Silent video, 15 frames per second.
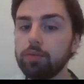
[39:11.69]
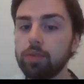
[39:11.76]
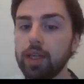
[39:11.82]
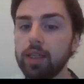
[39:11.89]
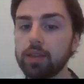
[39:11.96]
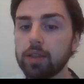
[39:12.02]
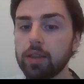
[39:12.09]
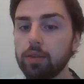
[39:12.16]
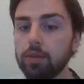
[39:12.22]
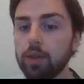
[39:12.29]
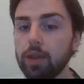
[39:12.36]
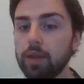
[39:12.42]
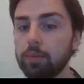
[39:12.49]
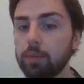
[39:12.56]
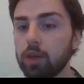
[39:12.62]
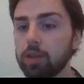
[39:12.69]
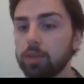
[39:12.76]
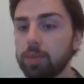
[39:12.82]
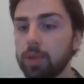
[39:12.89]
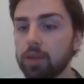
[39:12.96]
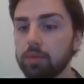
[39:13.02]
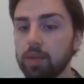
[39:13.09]
rate. So although them cost
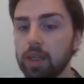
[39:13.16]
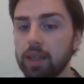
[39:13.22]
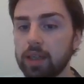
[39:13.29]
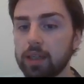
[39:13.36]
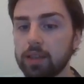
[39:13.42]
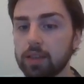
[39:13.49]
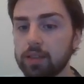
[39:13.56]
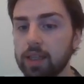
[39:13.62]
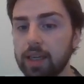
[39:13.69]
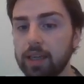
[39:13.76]
per clicks are